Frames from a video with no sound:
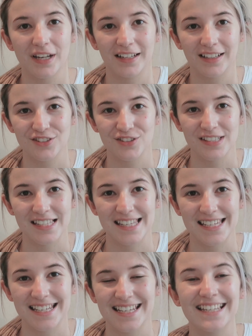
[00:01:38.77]
and as you can
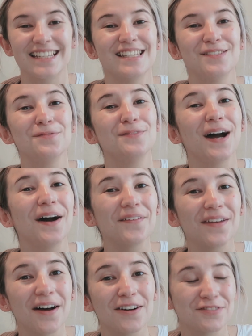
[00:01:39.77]
see it is well
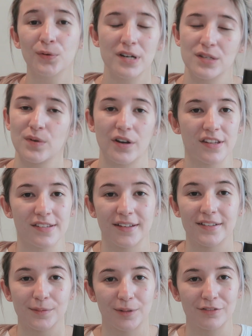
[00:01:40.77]
loved. Always wear this
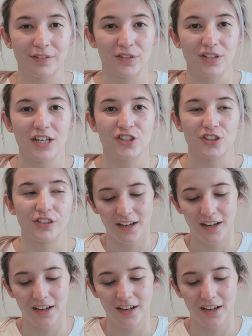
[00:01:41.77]
under my foundation.